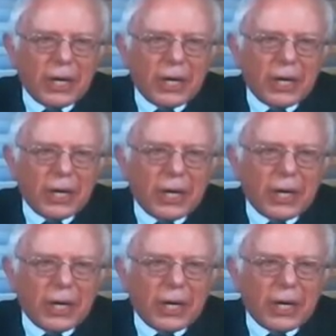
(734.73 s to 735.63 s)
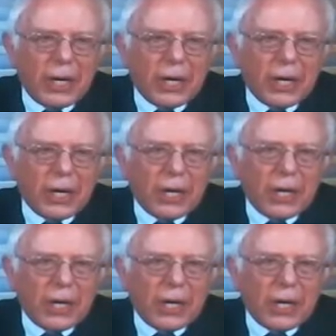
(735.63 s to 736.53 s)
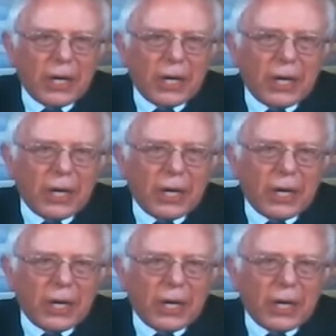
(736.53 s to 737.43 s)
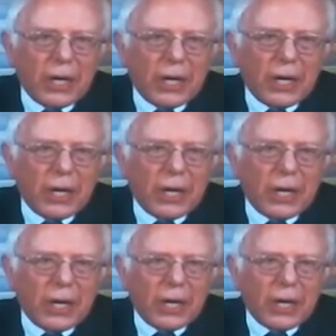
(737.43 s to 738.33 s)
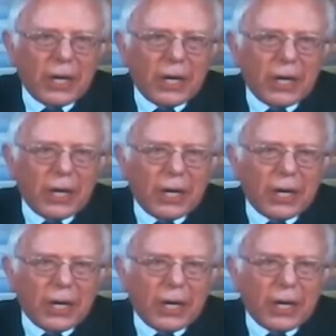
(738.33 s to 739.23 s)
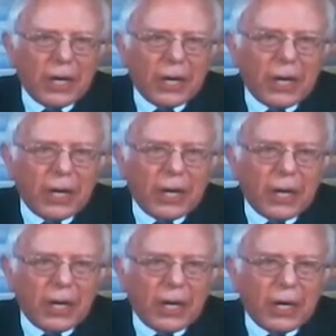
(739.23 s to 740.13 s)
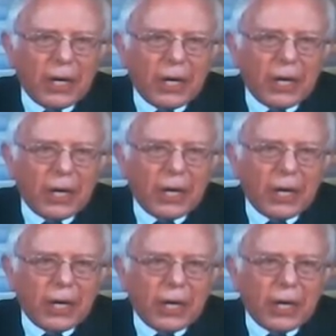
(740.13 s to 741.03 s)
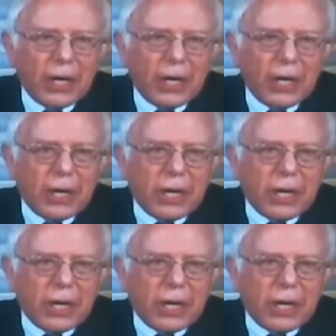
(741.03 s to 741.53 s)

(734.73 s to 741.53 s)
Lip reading: The person shown says nothing.